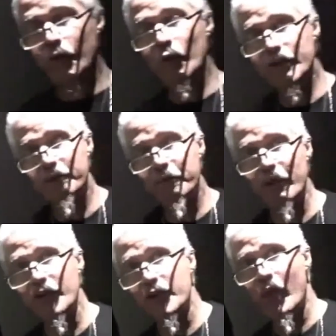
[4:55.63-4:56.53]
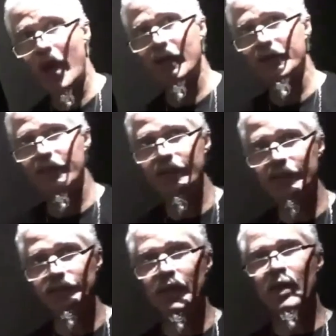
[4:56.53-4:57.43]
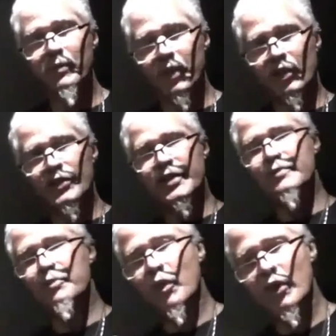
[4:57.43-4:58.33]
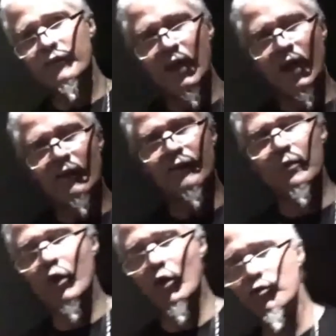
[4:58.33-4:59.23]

to his spirituality, because he's born from